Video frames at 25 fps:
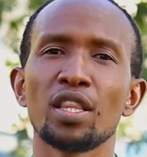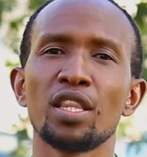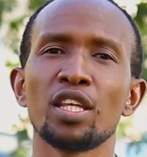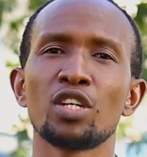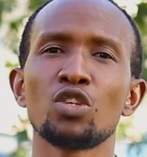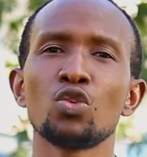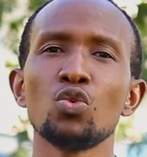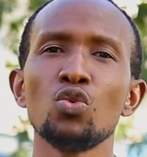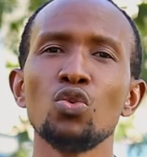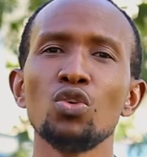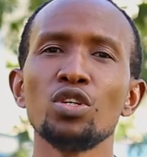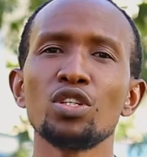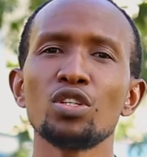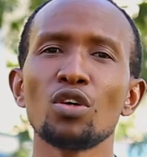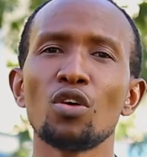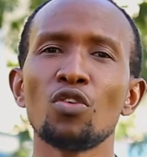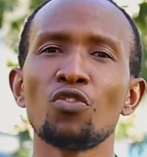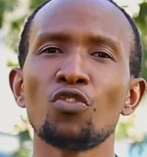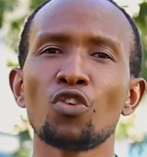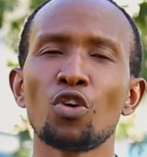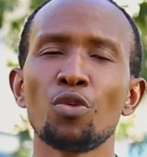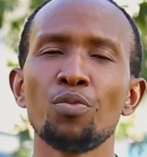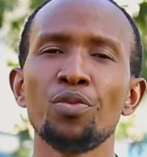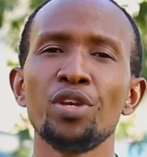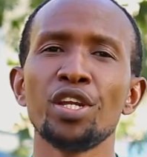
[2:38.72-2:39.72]
the tools
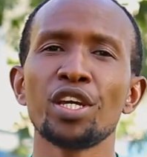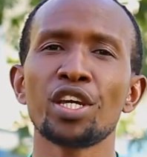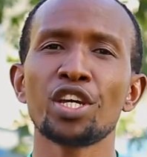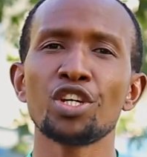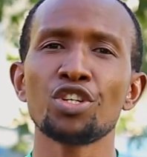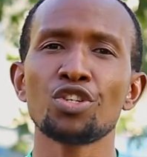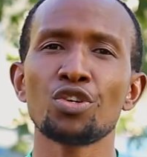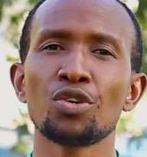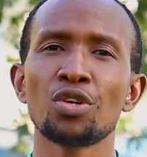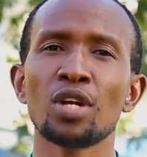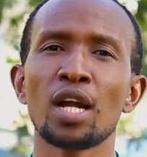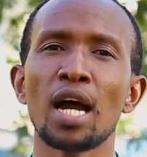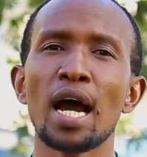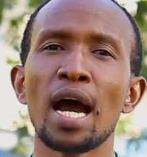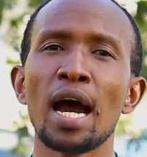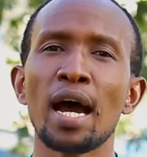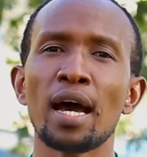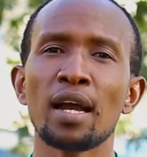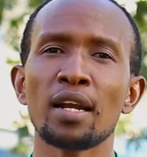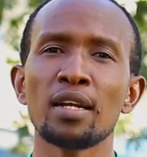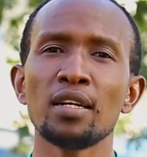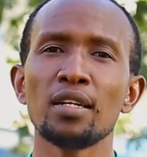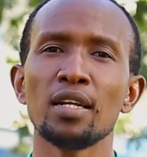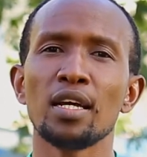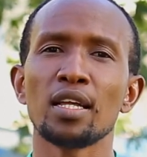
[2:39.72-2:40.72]
of communication
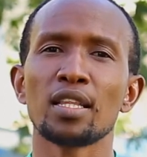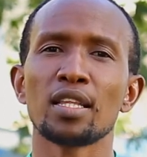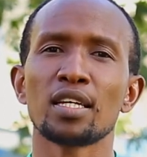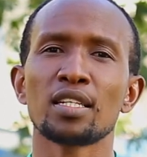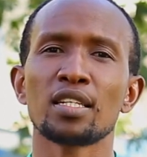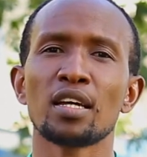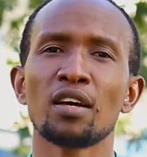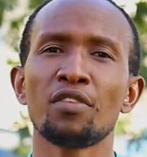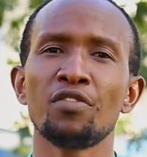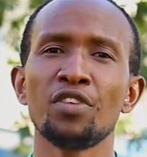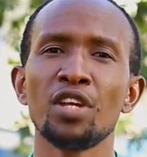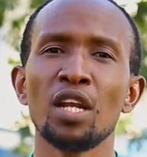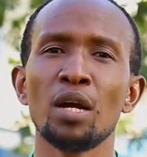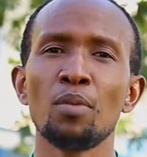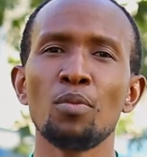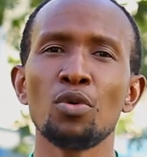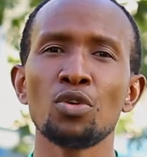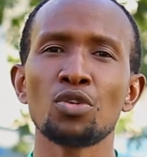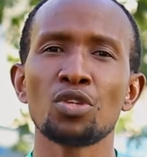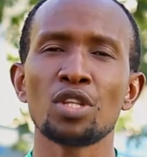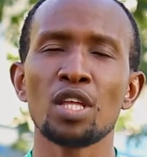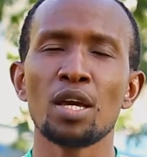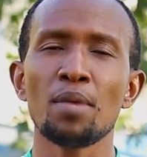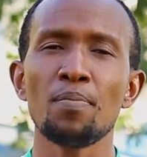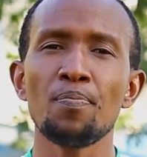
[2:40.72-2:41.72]
are that are available
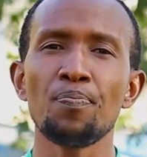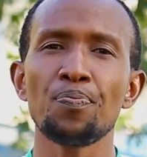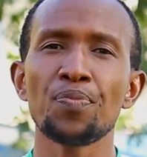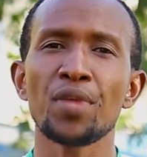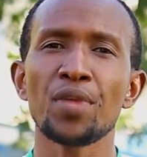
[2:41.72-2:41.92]
to them